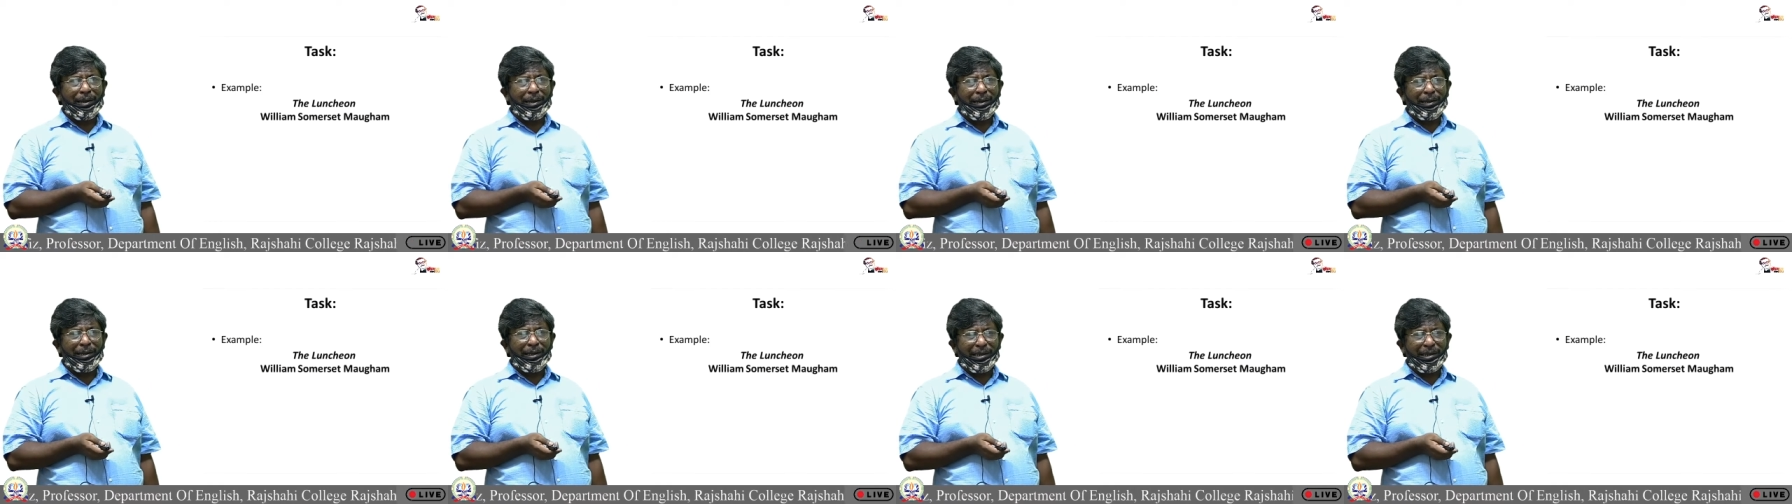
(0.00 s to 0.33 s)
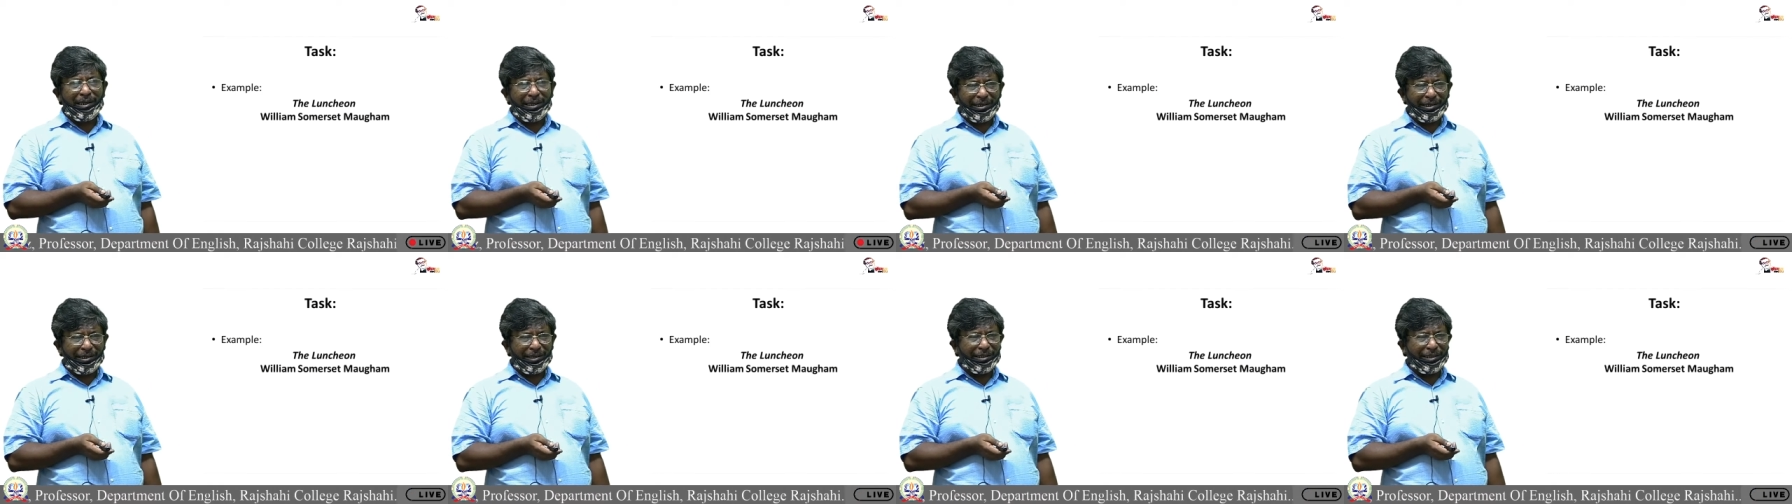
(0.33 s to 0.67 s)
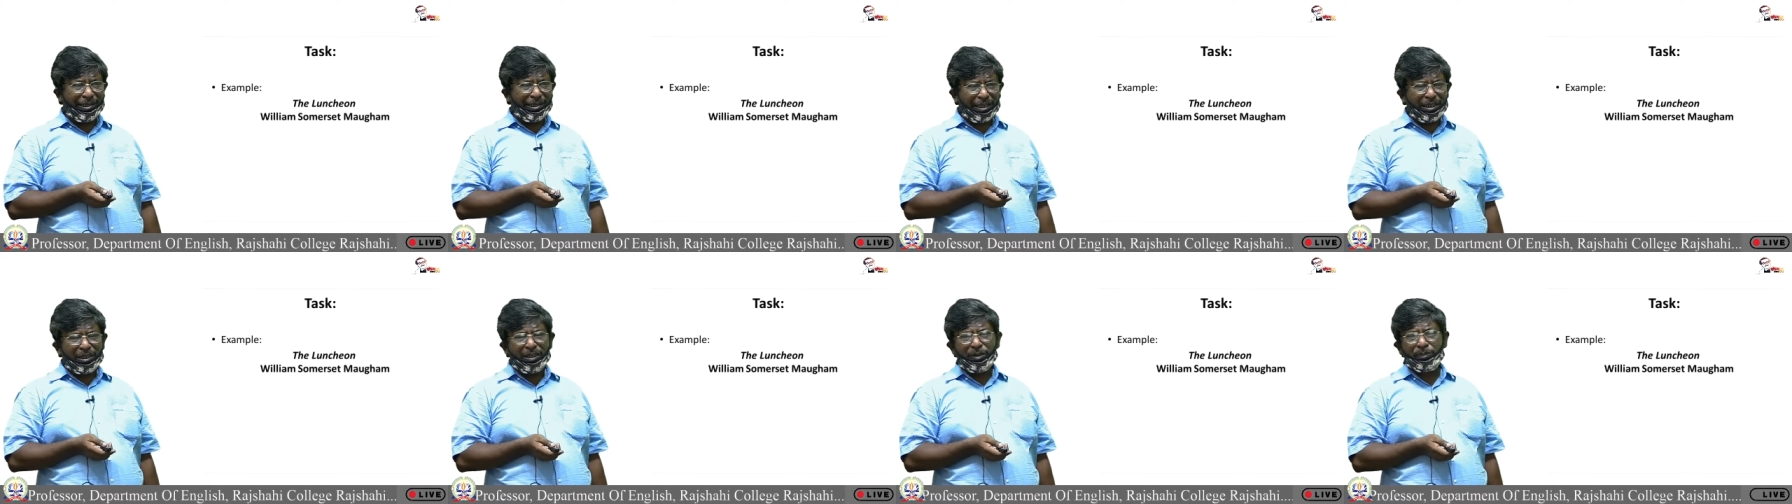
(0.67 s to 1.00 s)
in
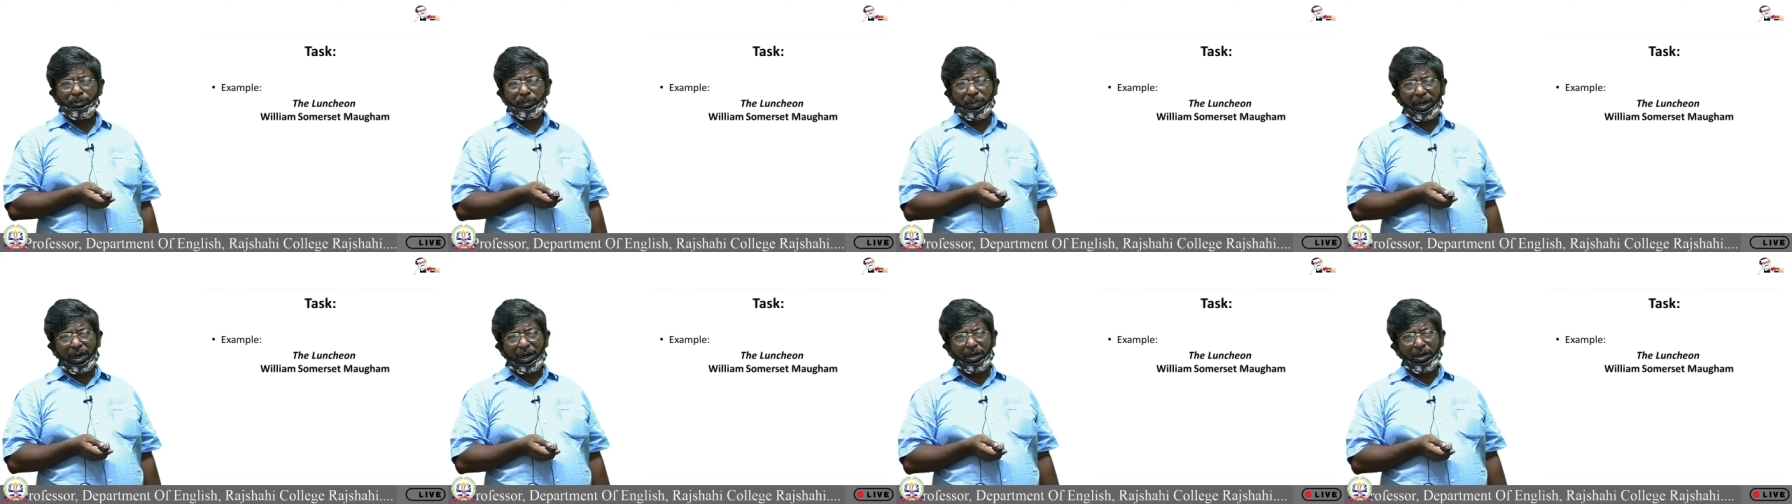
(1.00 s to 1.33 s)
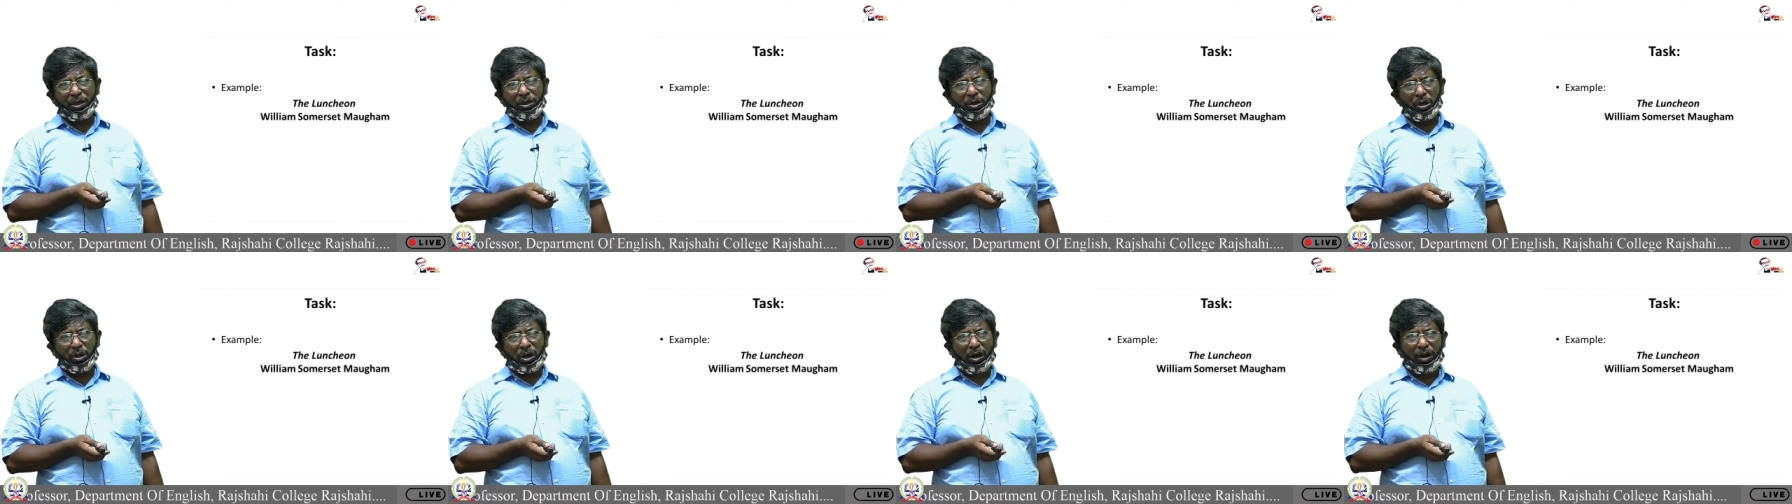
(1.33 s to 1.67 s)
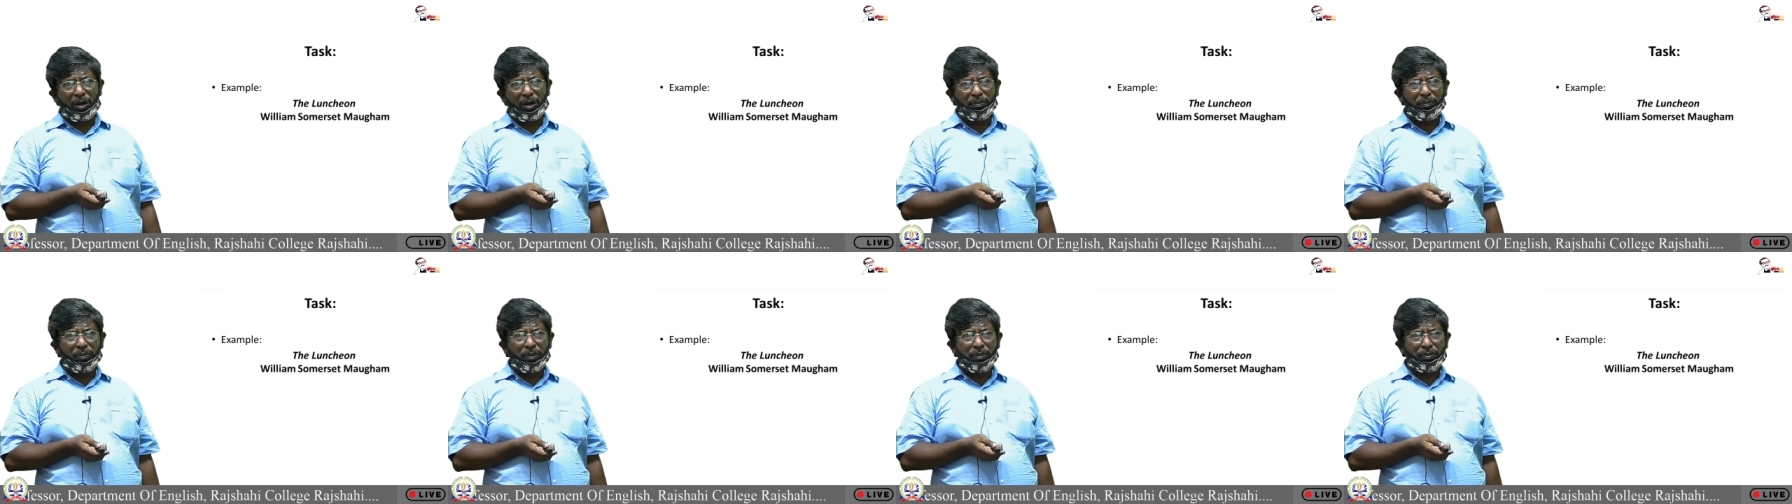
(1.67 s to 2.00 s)
this part
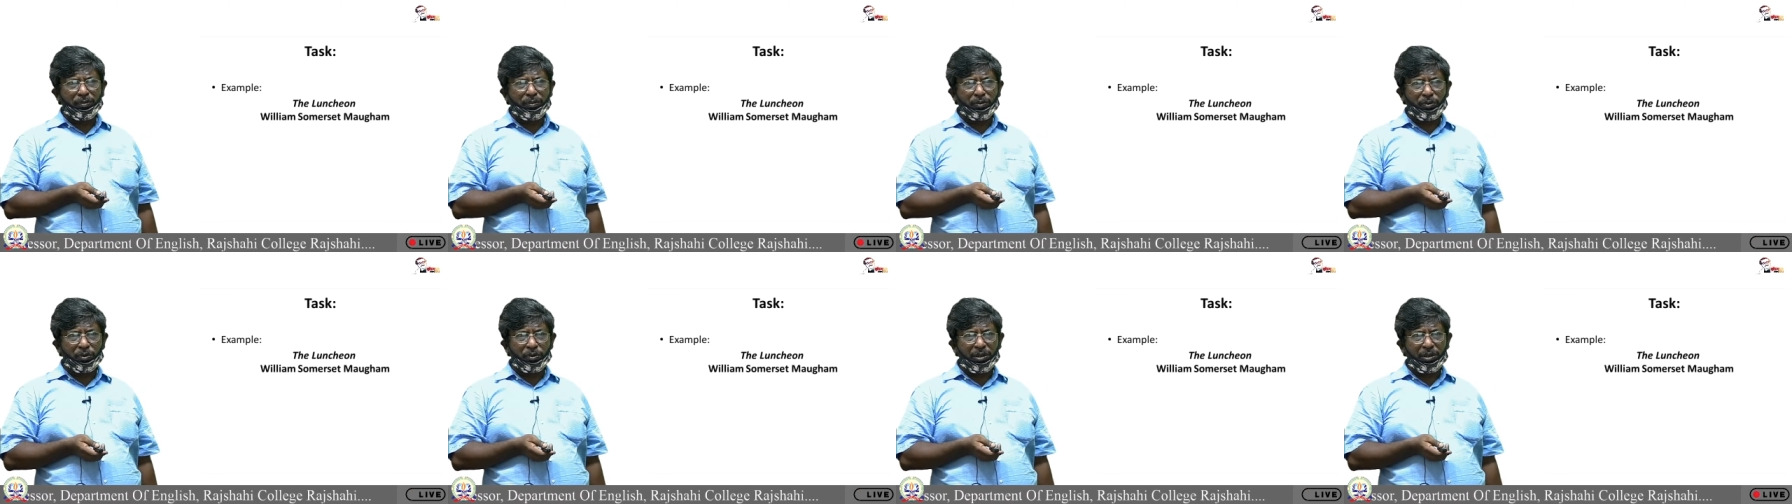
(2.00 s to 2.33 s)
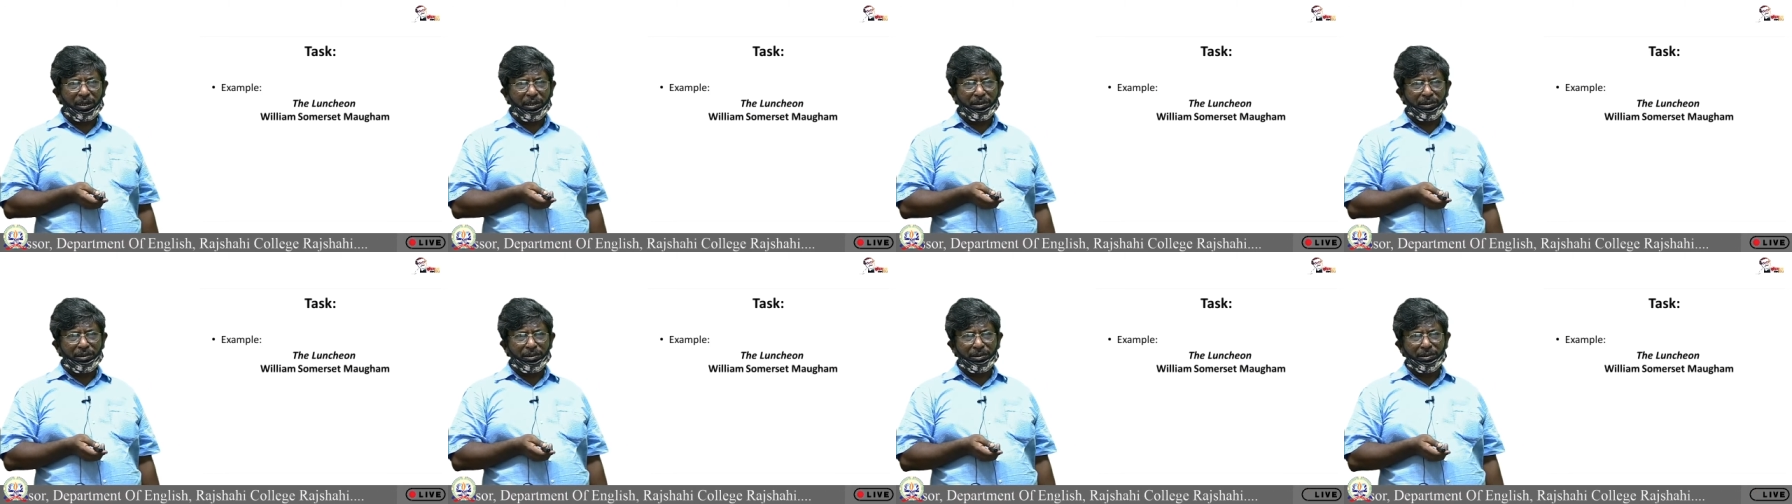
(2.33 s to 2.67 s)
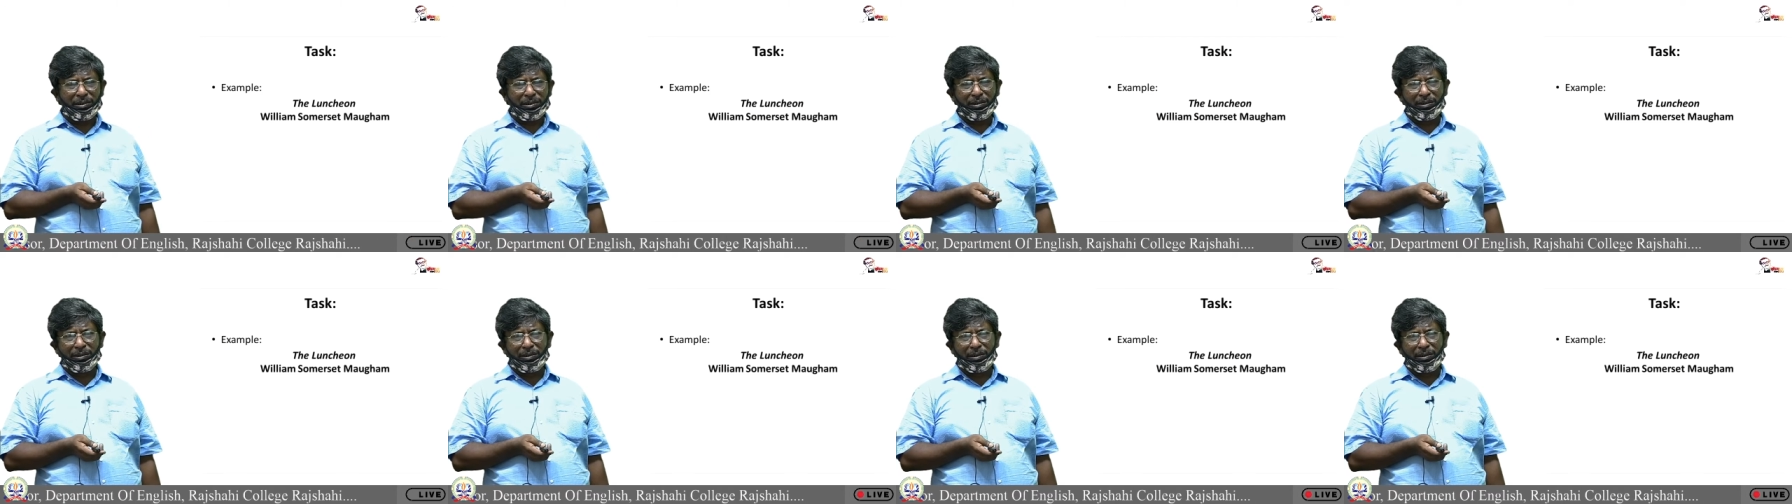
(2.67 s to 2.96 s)
of today's